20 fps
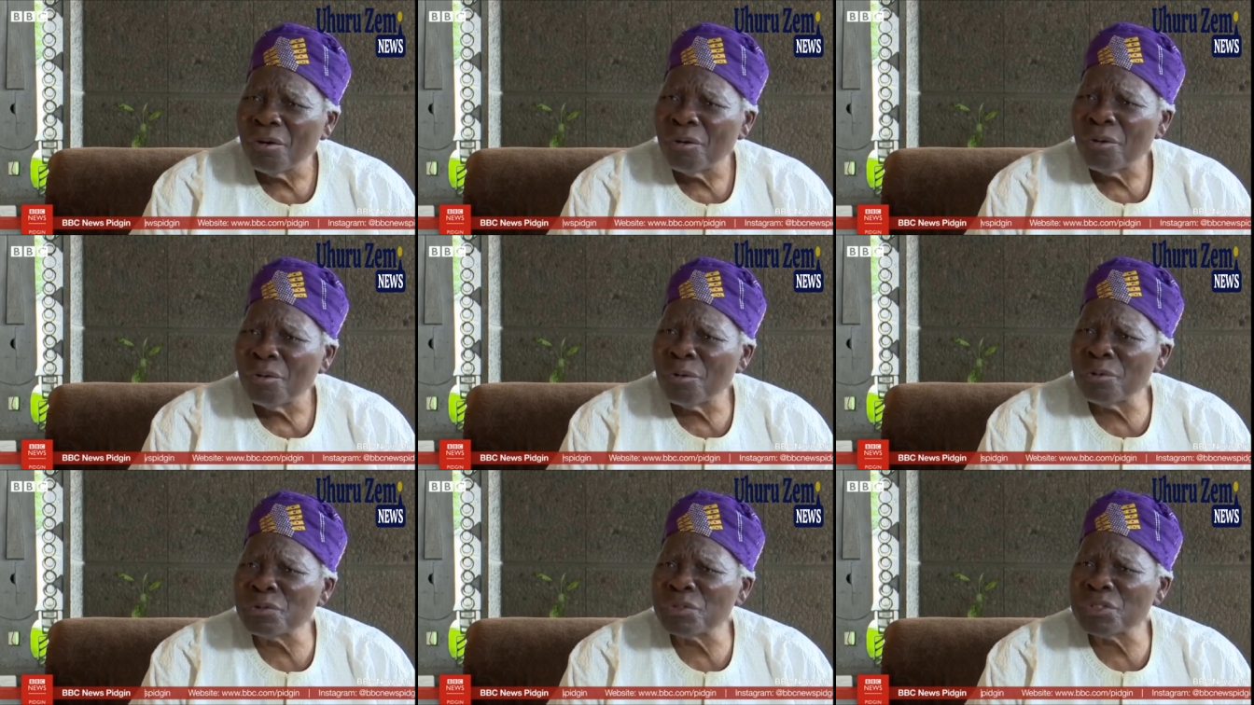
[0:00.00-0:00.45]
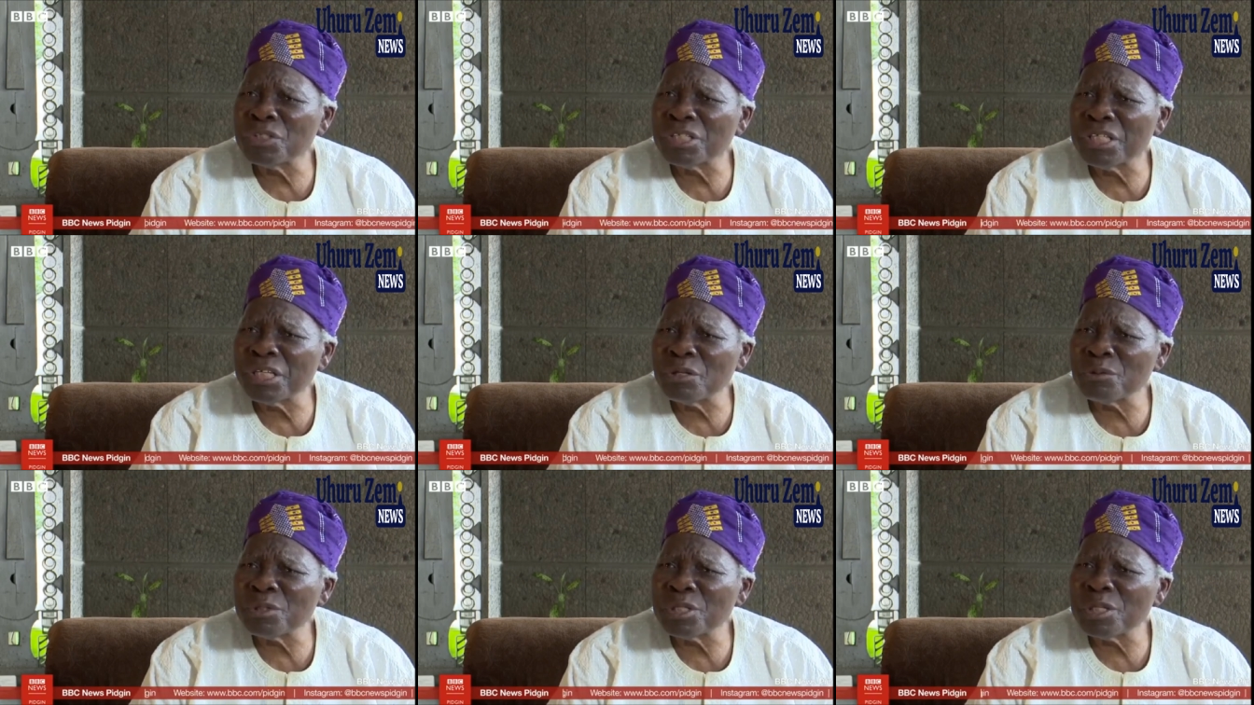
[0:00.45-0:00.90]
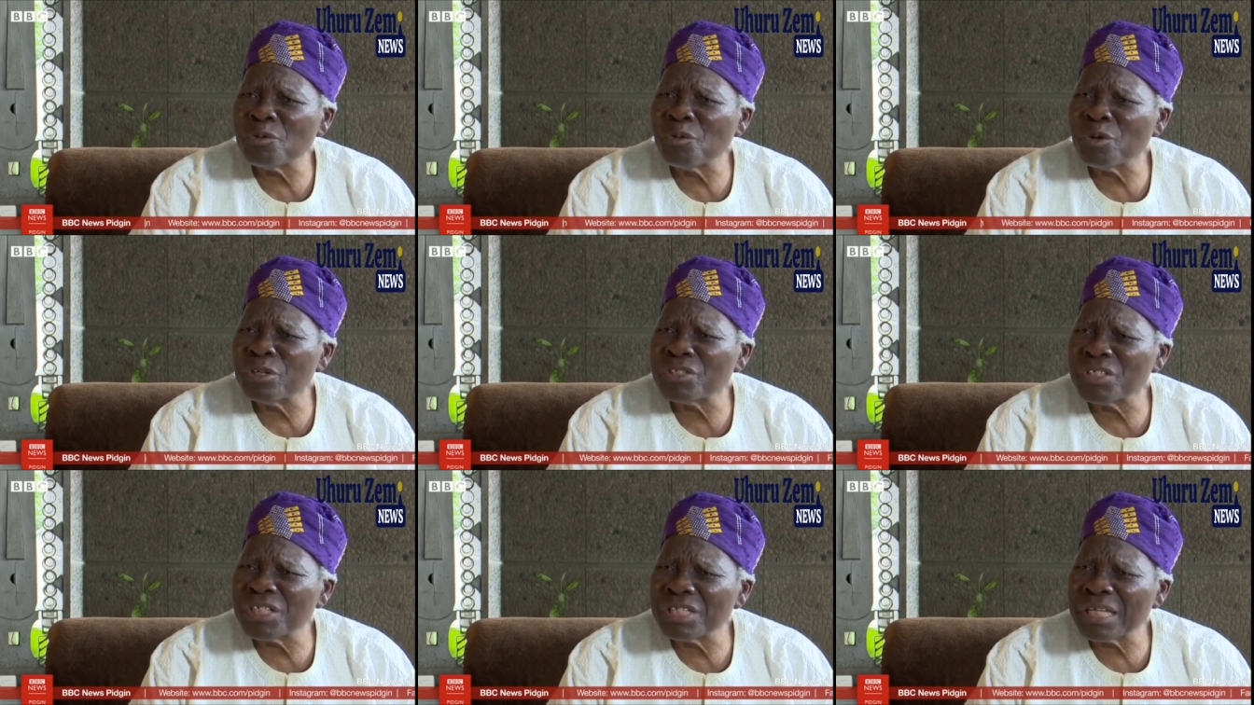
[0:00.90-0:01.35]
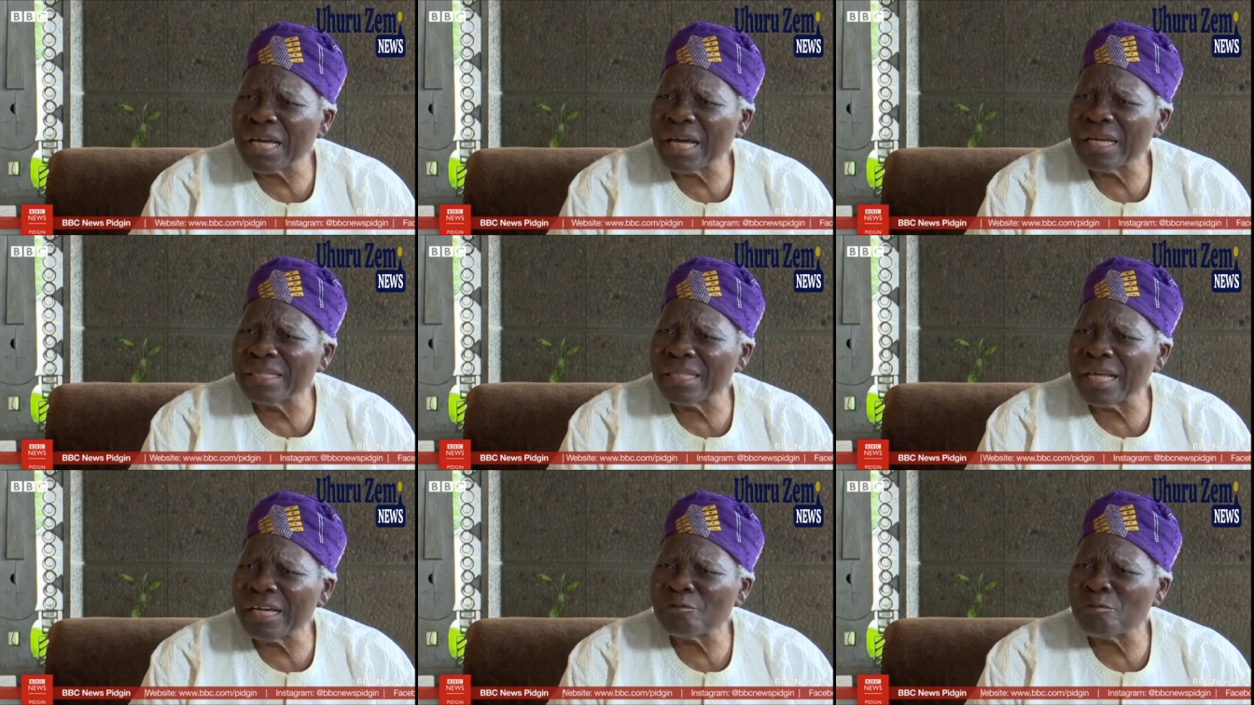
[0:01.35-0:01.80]
Whose duty was it
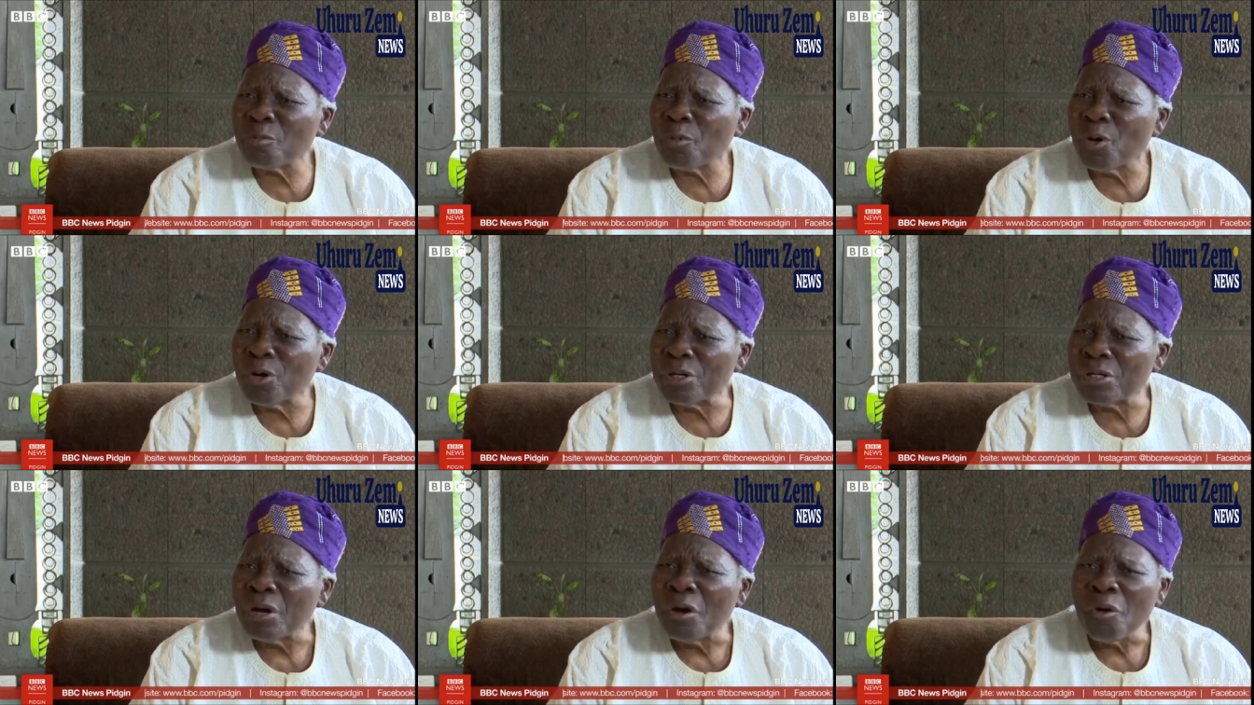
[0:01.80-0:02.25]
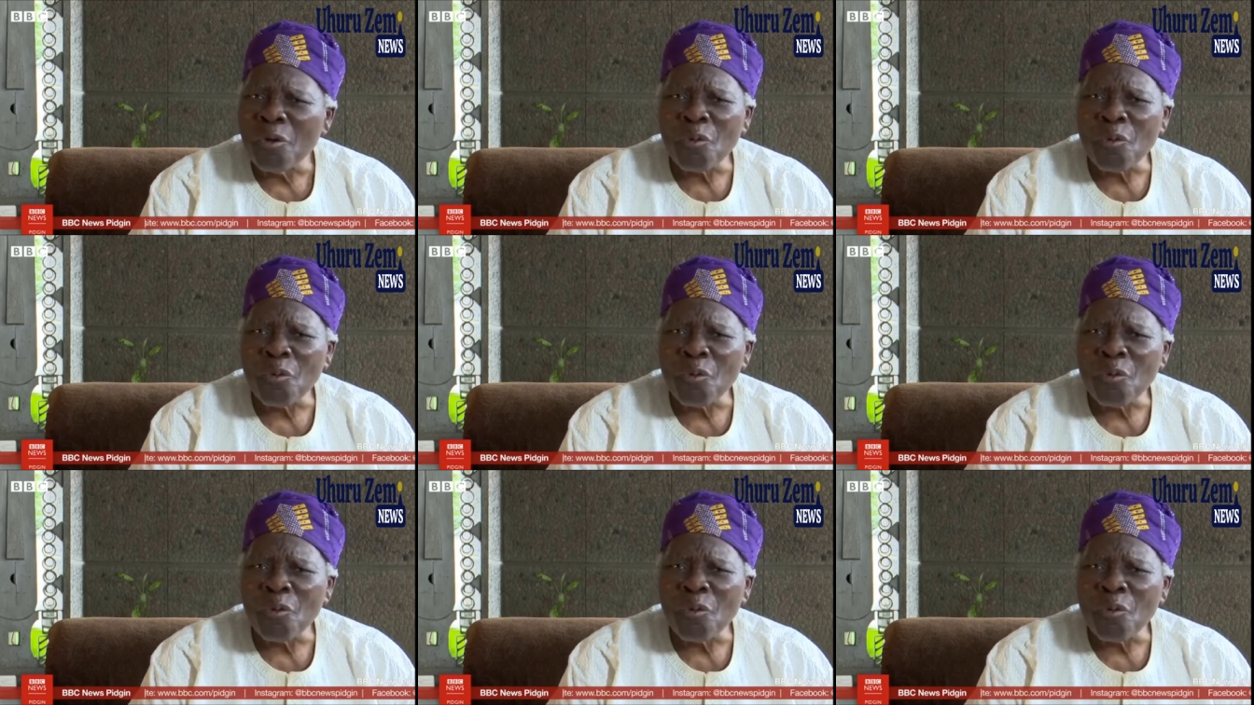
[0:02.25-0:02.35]
at that point?